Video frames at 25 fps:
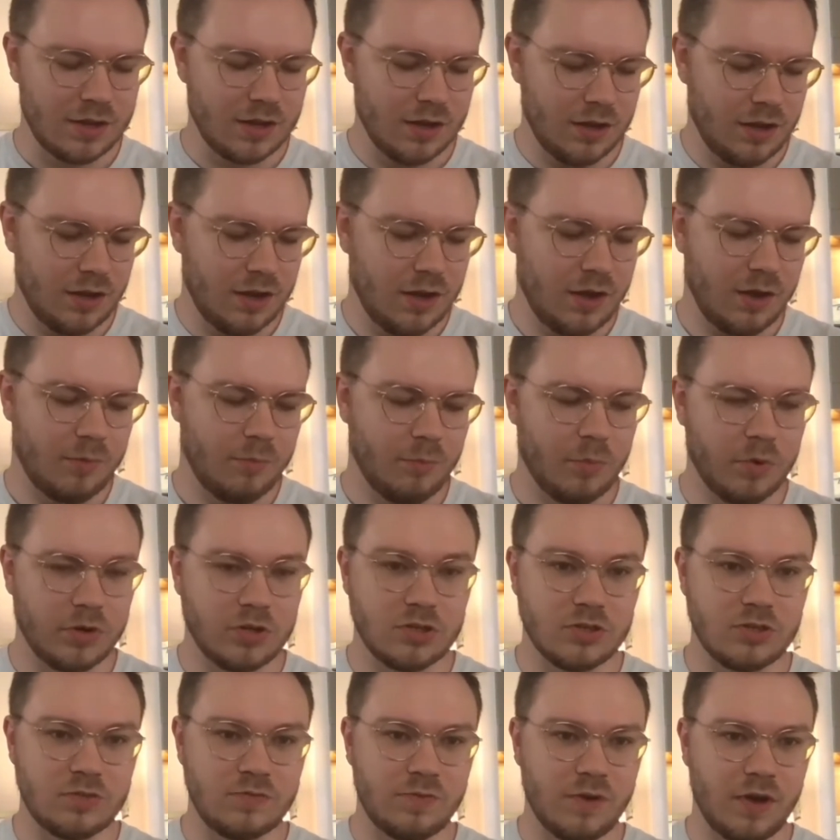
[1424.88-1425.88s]
uh, which
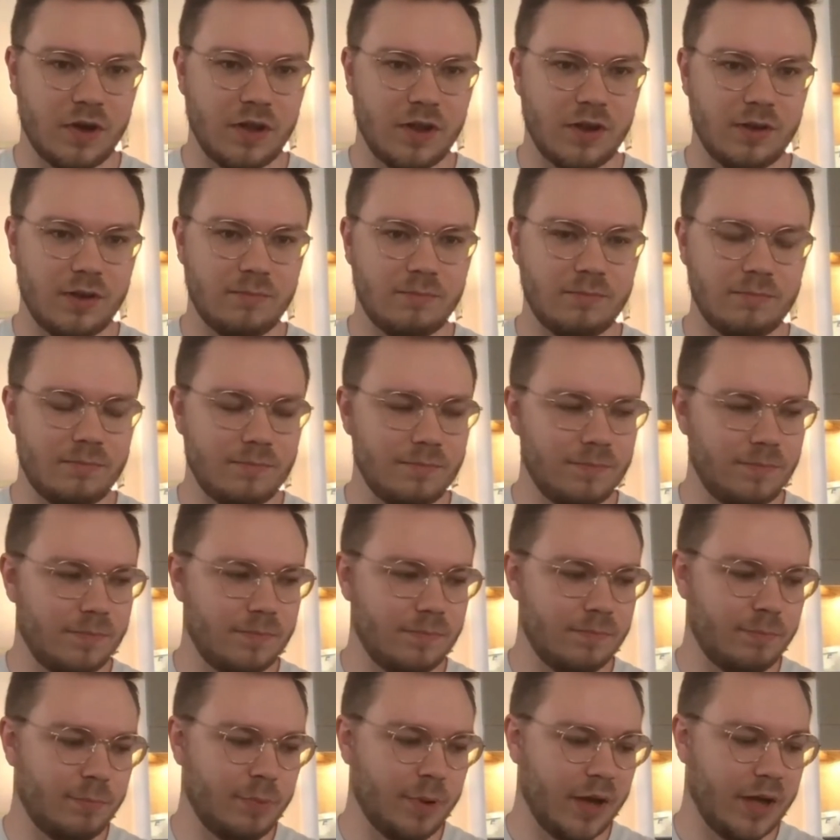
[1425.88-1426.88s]
is fun,
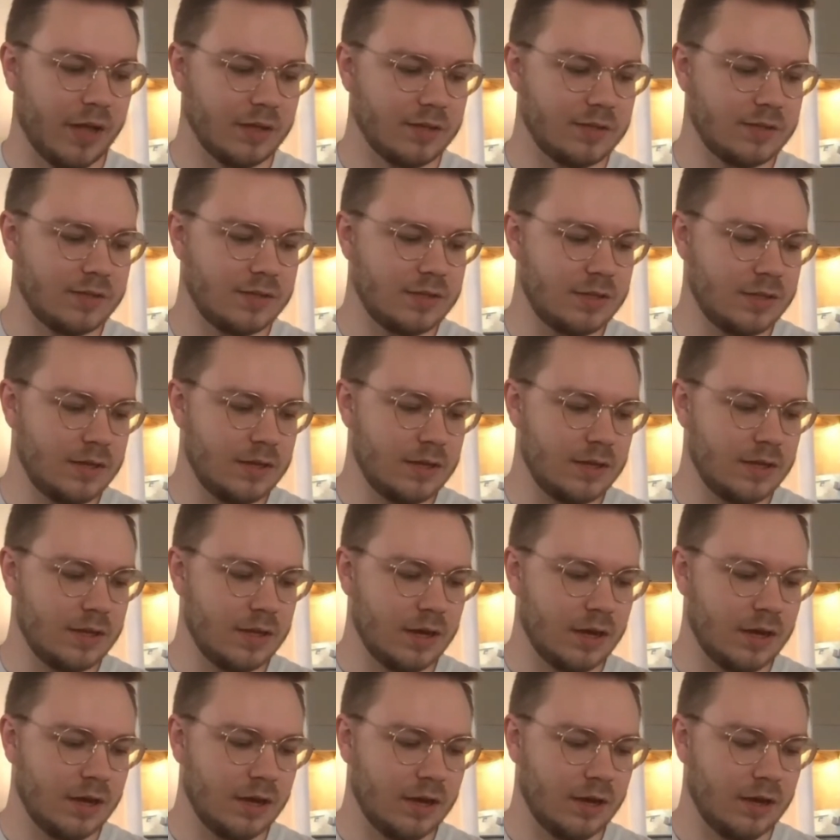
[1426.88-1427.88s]
but
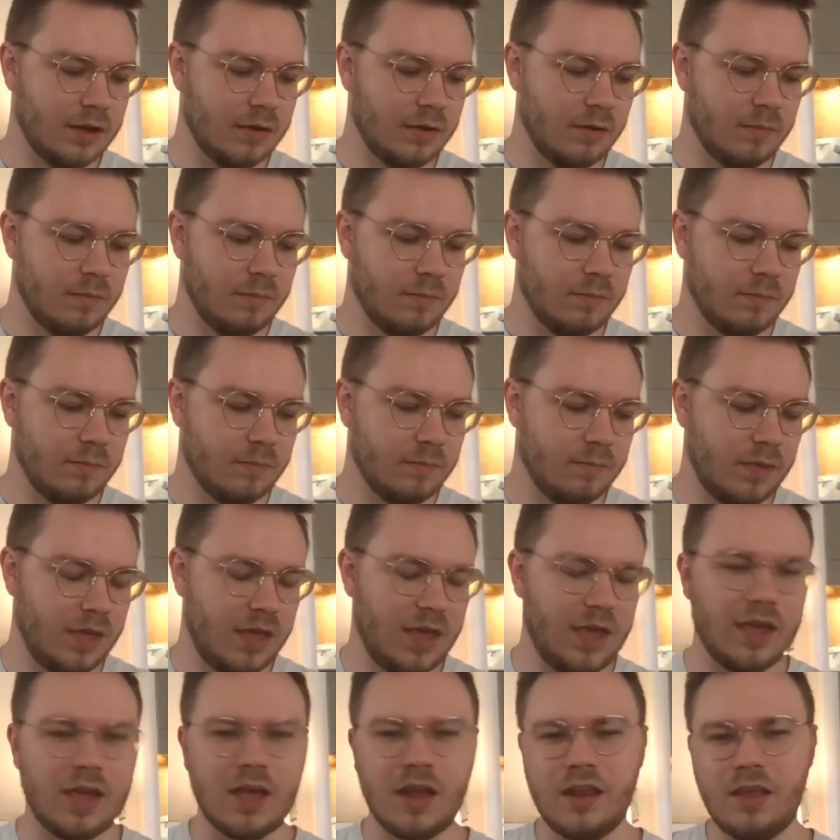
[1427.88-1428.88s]
um,
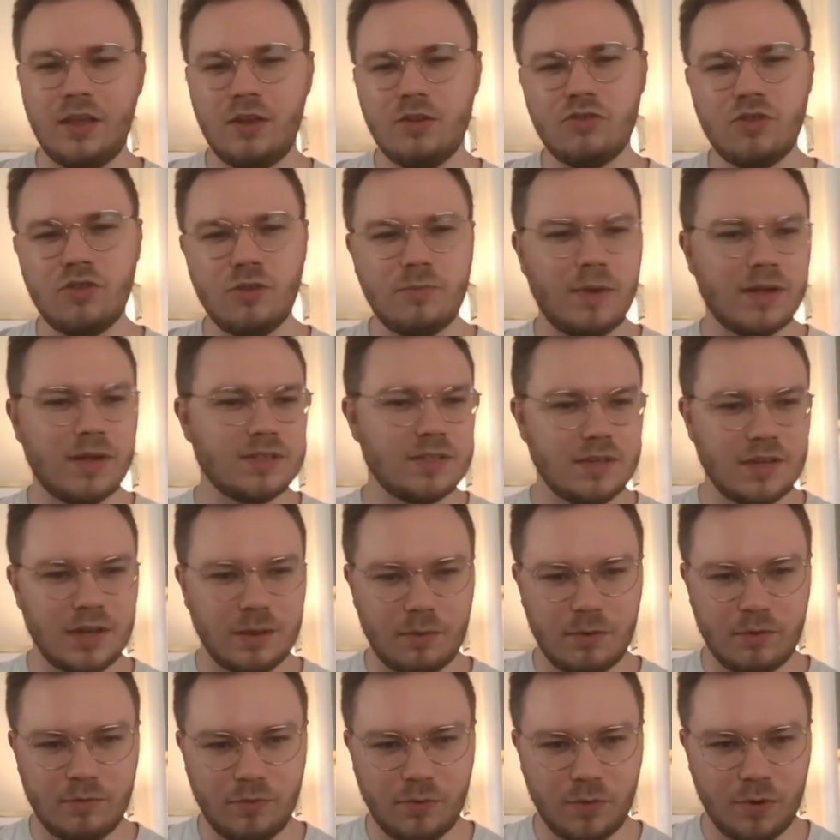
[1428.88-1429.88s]
he kind of usually makes a
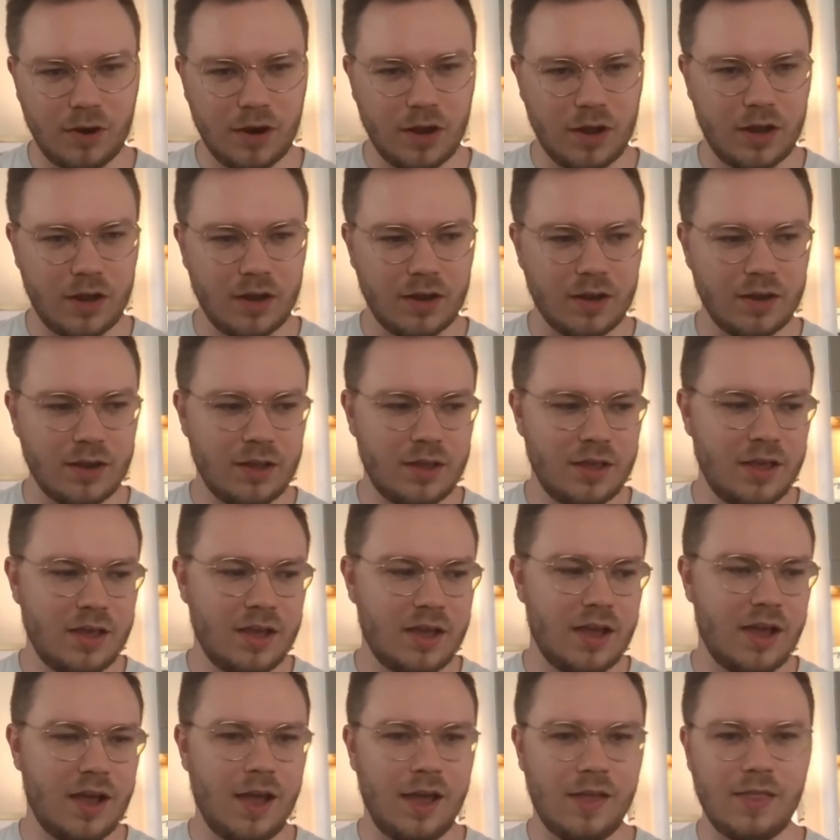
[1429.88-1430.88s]
demo for it,
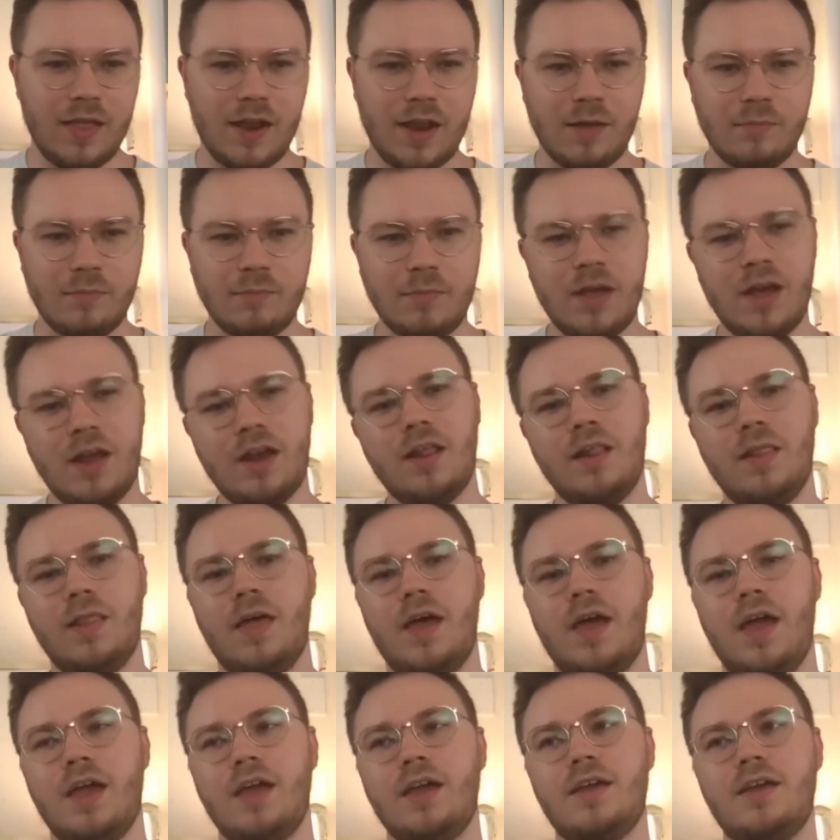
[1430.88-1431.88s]
and then I'm kind of
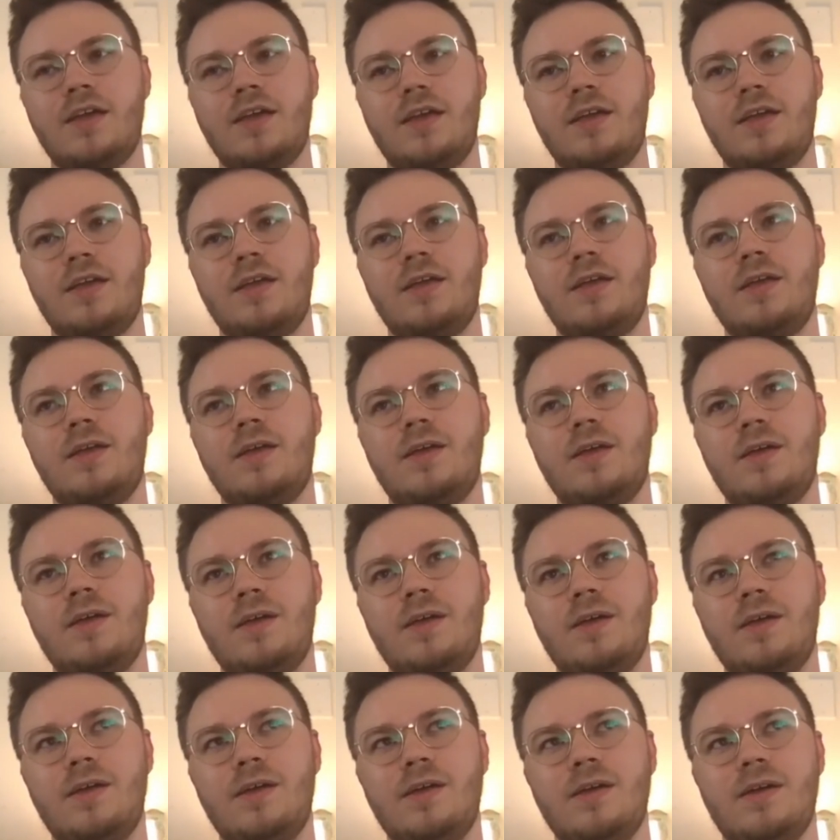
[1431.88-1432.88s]
like,
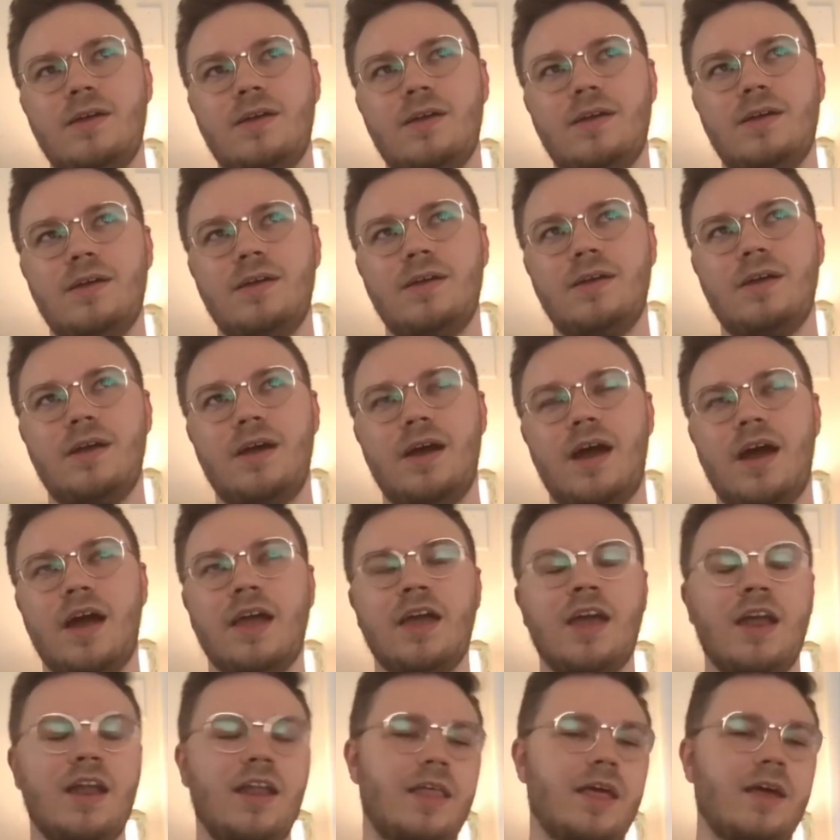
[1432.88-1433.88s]
I
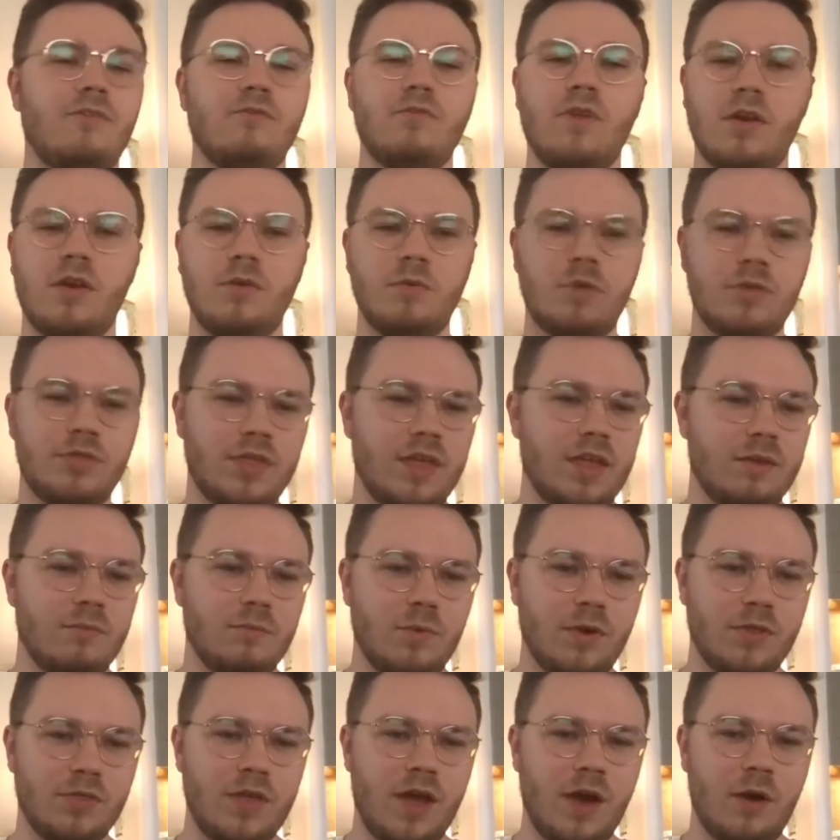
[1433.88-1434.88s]
kind of like run with it
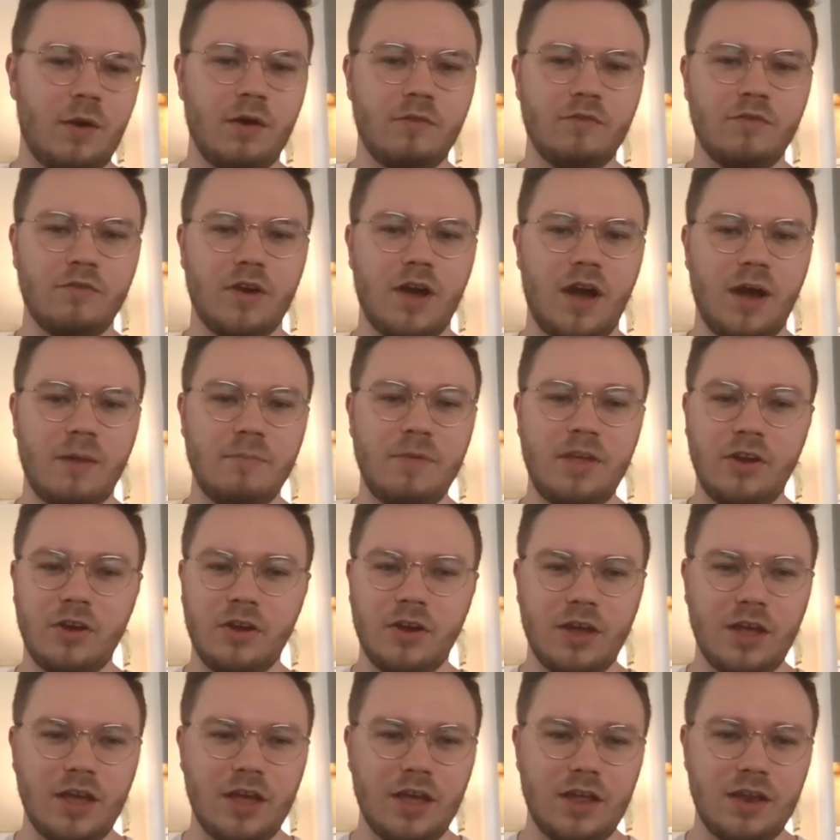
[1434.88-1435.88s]
with however I'm
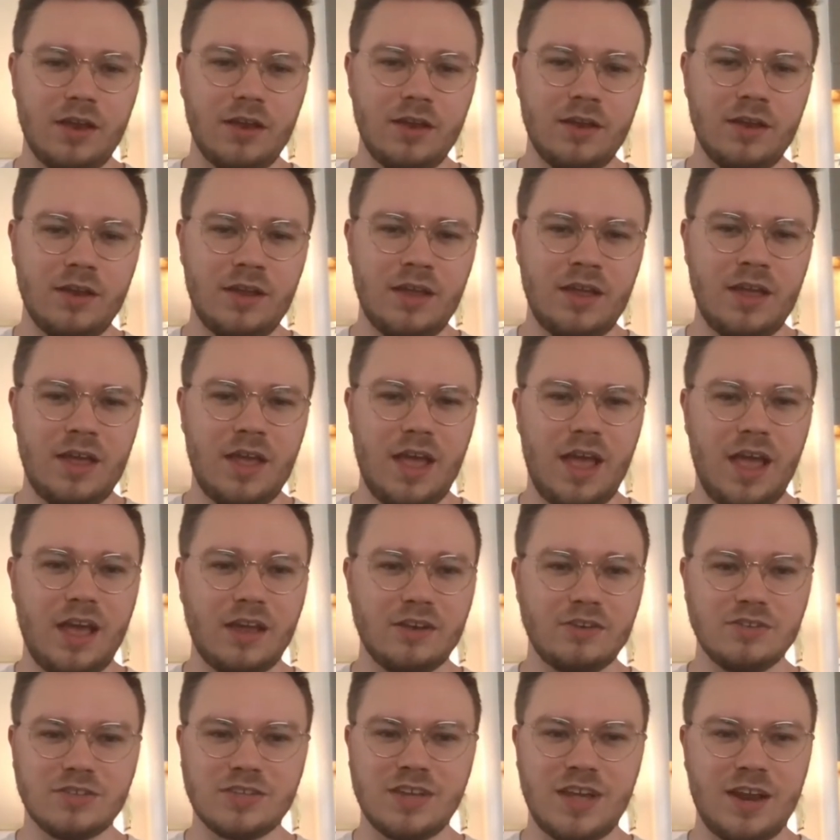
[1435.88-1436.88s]
hearing it, and
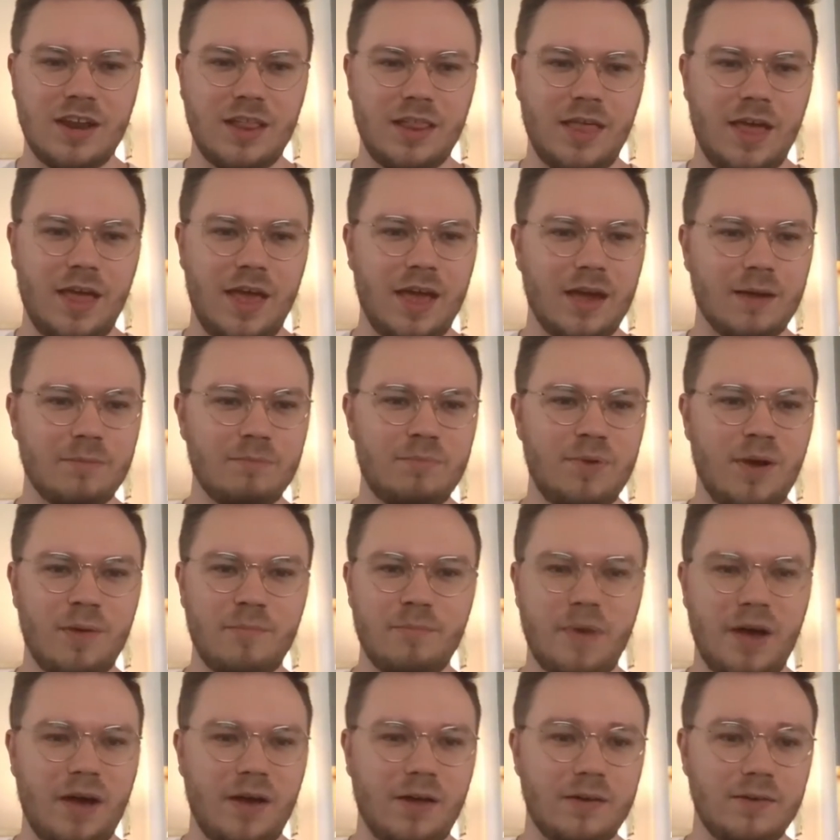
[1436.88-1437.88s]
just right. like pump
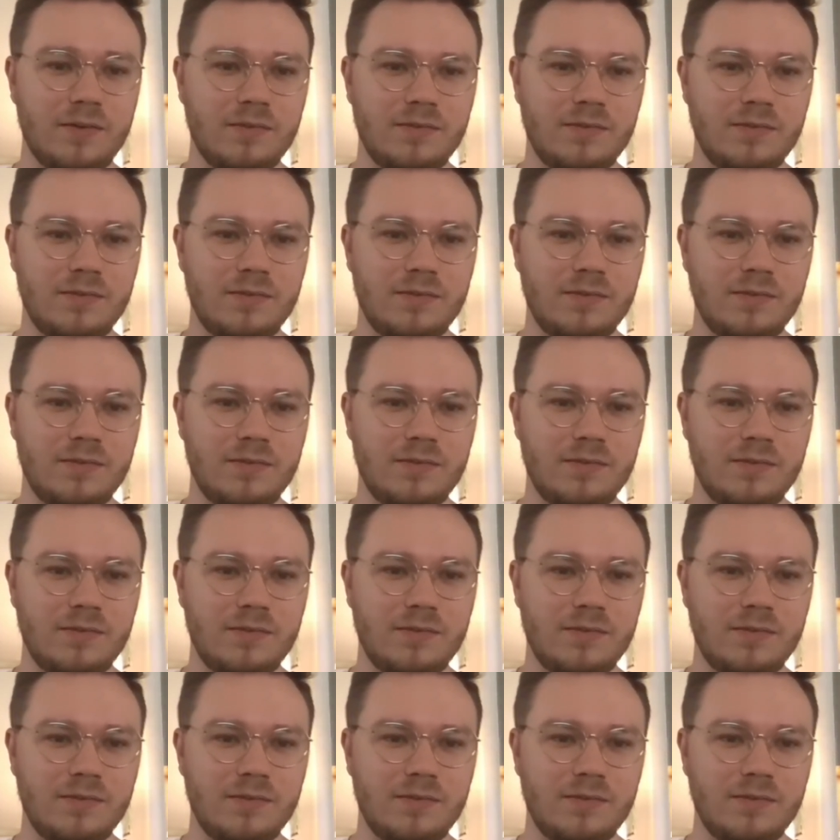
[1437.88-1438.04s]
out